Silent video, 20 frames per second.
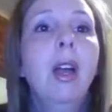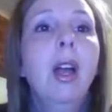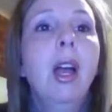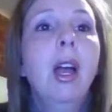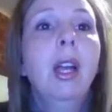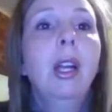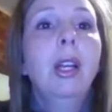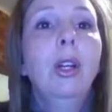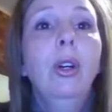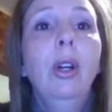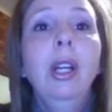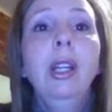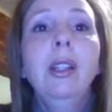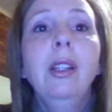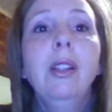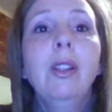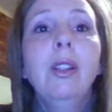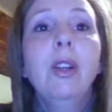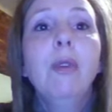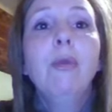
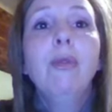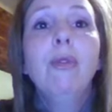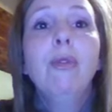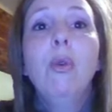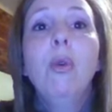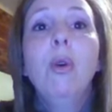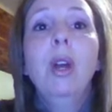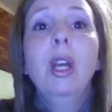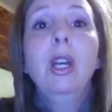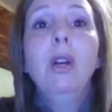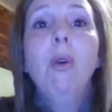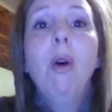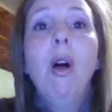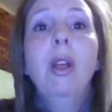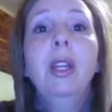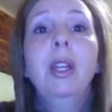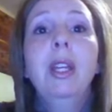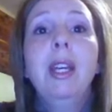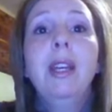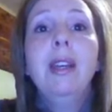Curriculum for
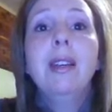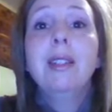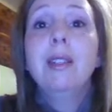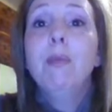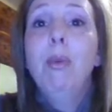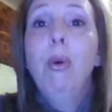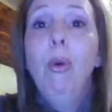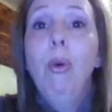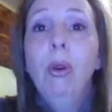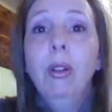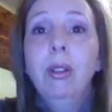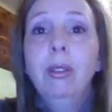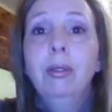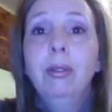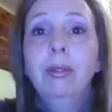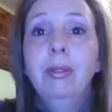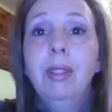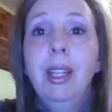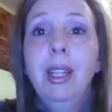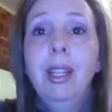equality is
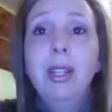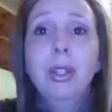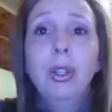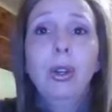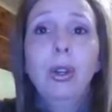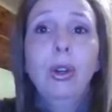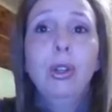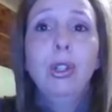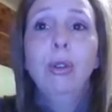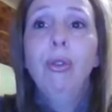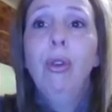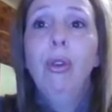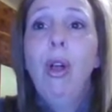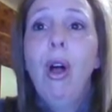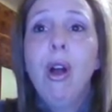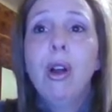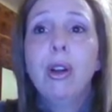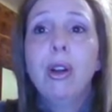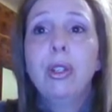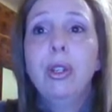important. It is crucial for
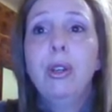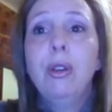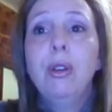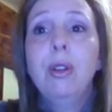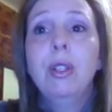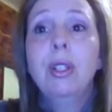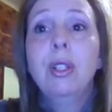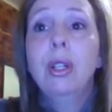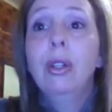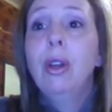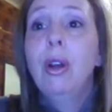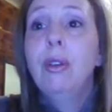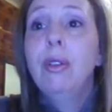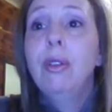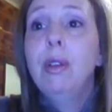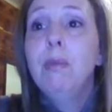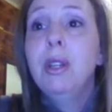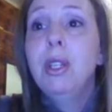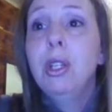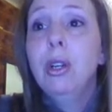our students to learn
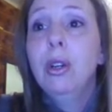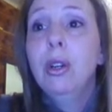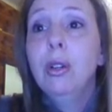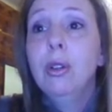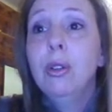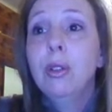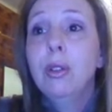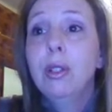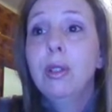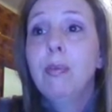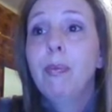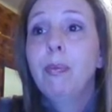the materials.